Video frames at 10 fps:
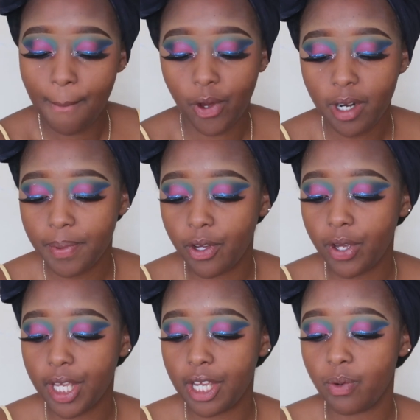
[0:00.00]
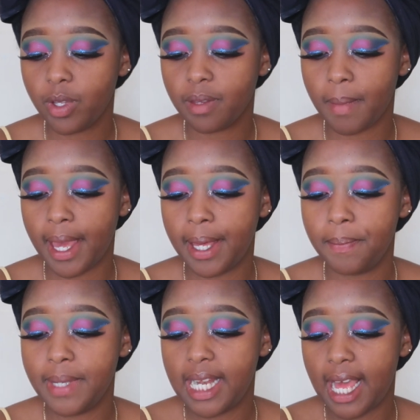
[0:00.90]
I'm going to be going in with my
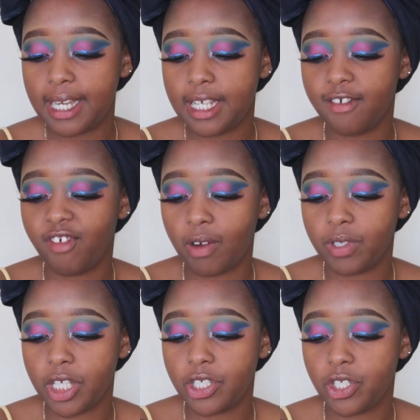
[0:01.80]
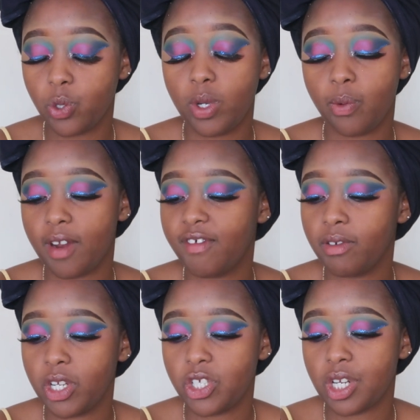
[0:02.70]
Milani foundation, 2-in-1
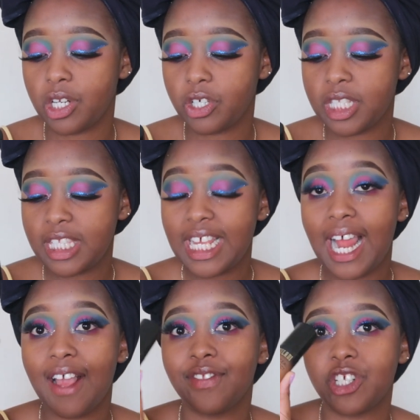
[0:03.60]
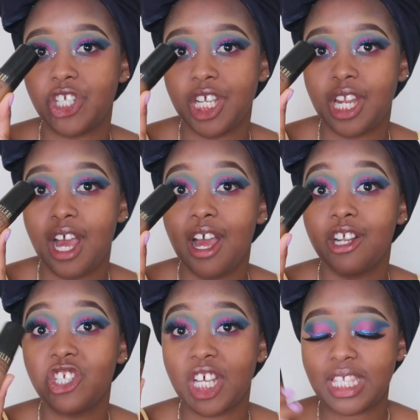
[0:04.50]
foundation and concealer in the shade
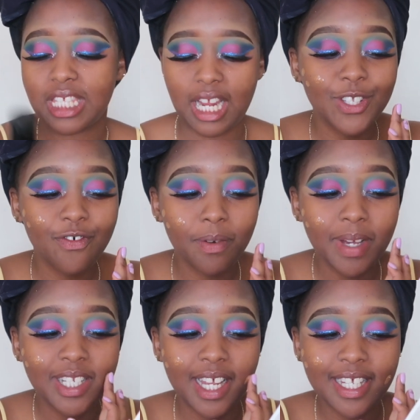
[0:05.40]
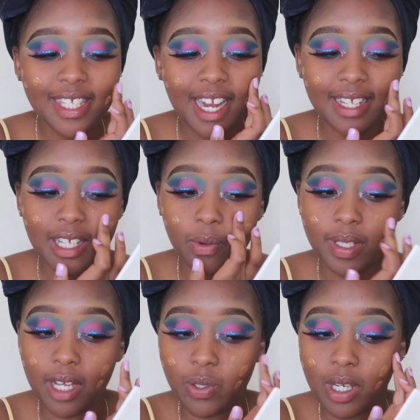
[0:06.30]
Chestnut. So for my Chinese class, it was
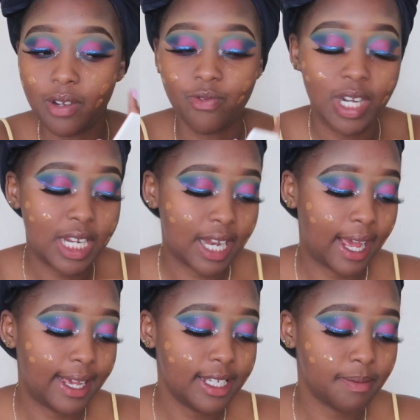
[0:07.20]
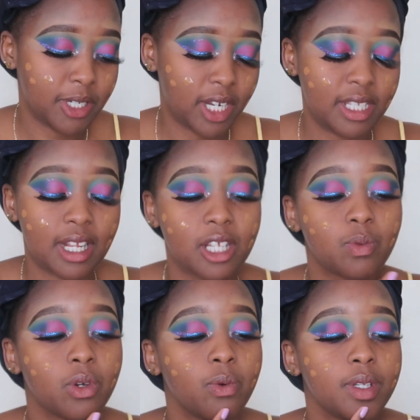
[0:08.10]
actually really nice. My Chinese class,
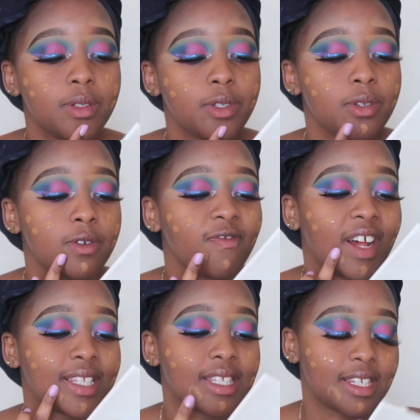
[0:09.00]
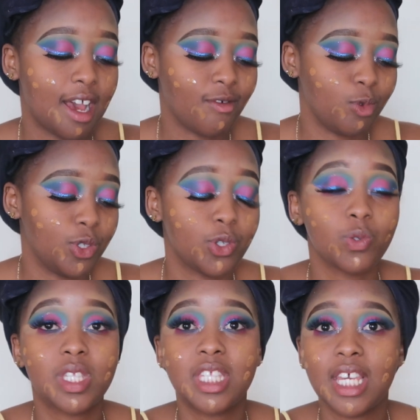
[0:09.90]
we always used to do fun stuff. We used to
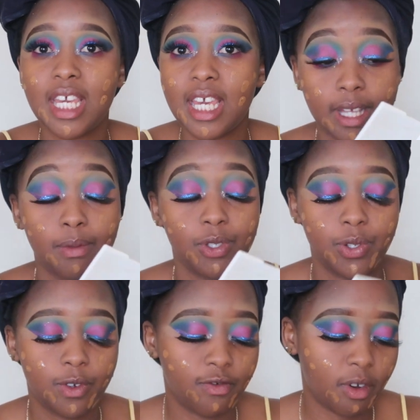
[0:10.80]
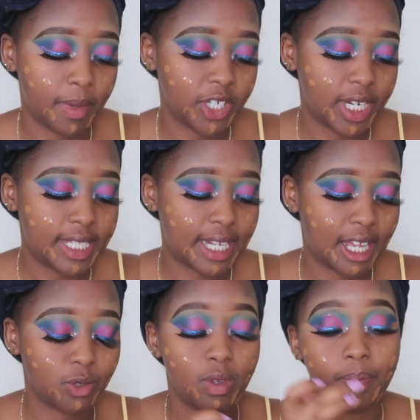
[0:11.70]
sing, we used to cook. For my Chinese
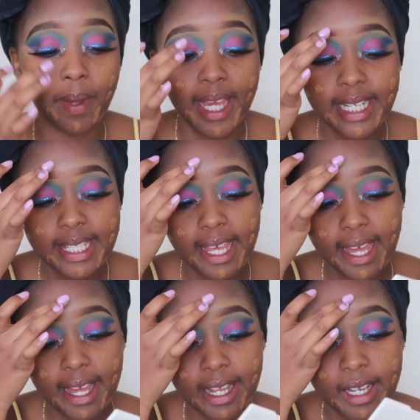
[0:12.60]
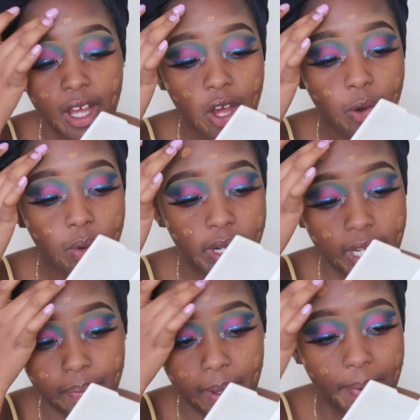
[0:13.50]
class, we painted, we
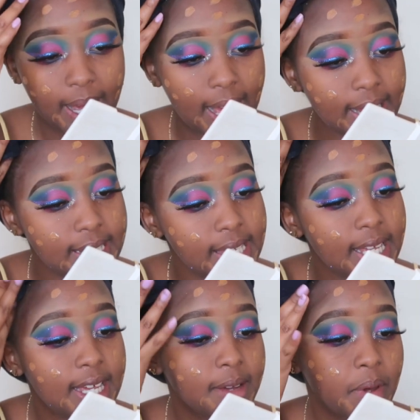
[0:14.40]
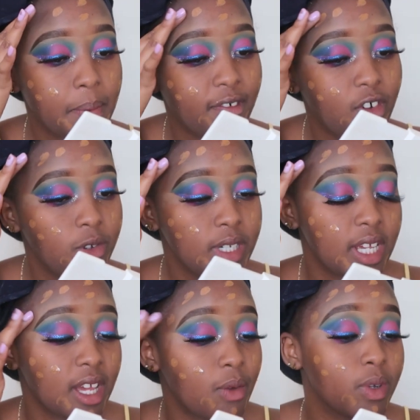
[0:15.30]
did paper cutting, paper
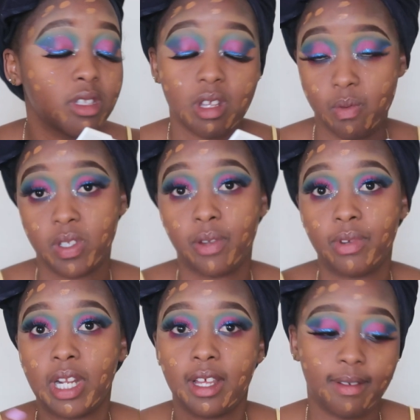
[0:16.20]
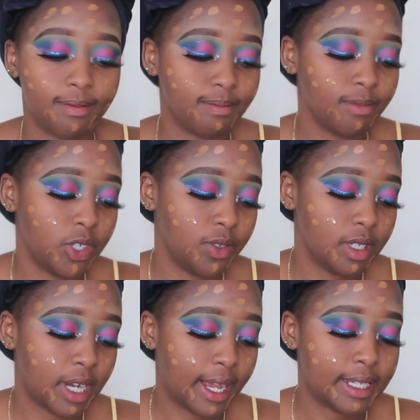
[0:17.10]
folding. It was a really
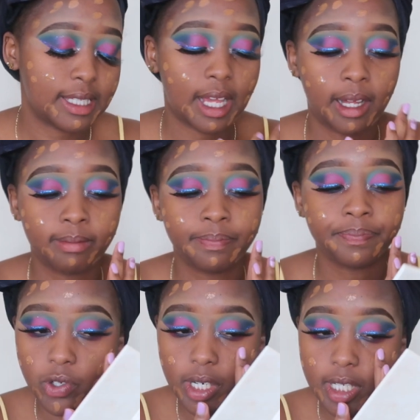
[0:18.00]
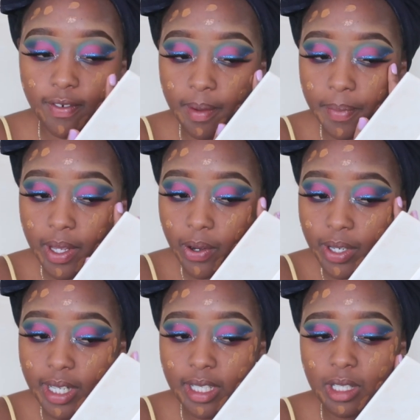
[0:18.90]
nice unit, if I'm being
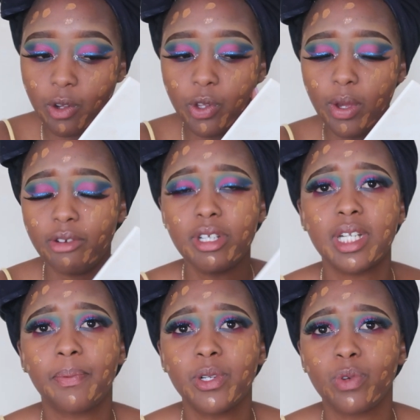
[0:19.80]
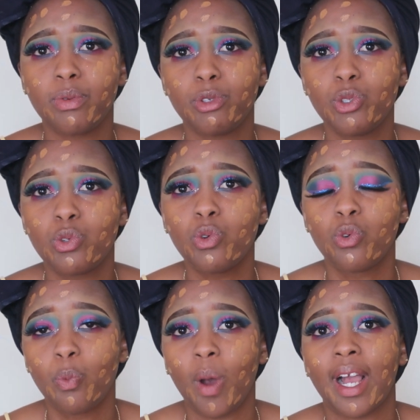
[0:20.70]
honest. Although it reached a point where we used to do
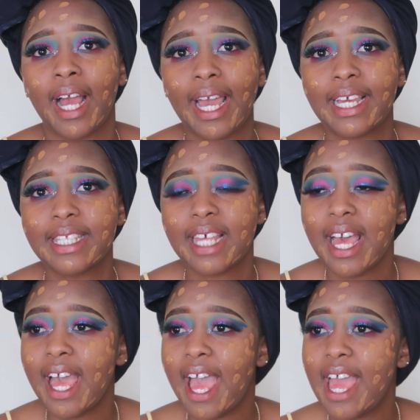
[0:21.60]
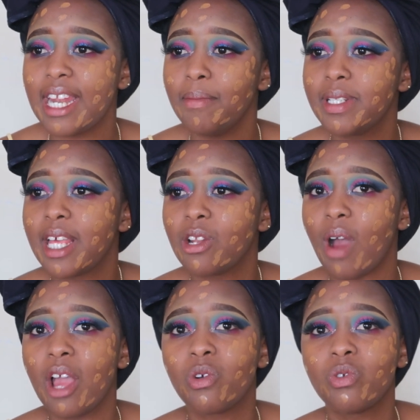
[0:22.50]
group work, guys, and let me tell you,
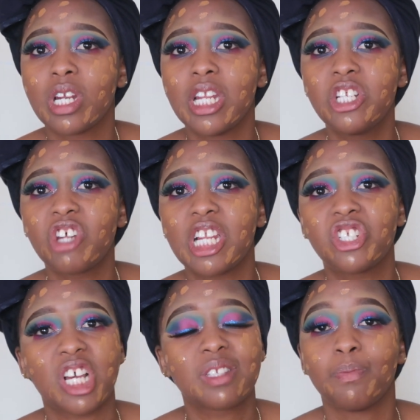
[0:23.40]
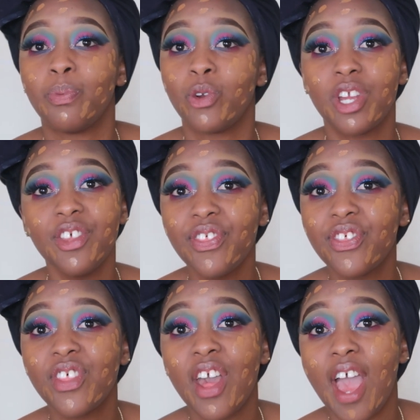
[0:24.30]
I could literally just breathe,
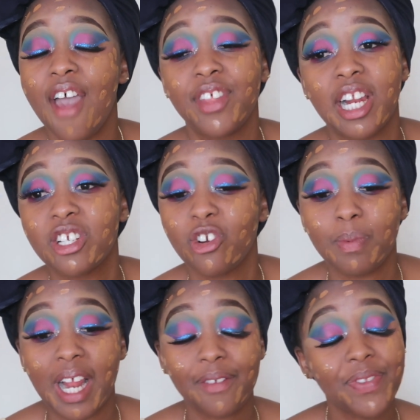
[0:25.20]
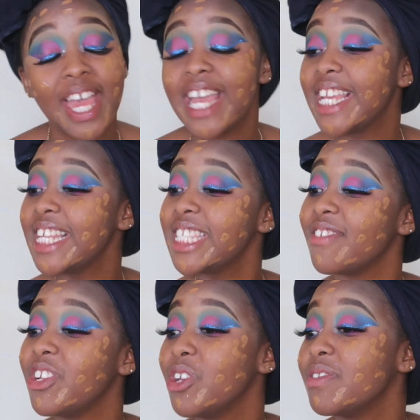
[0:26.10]
and the lecturer would be like, yes,
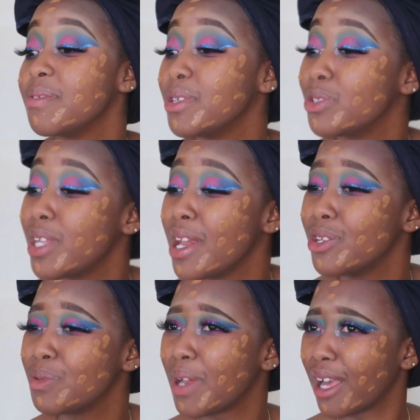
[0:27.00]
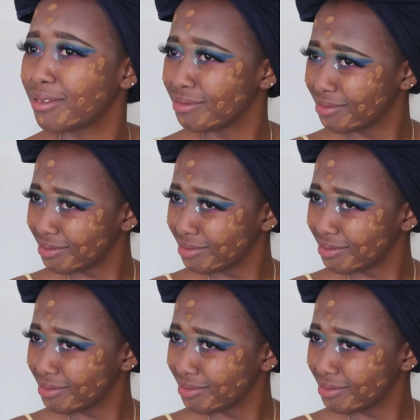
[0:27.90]
somebody has something to say, and I used to be like,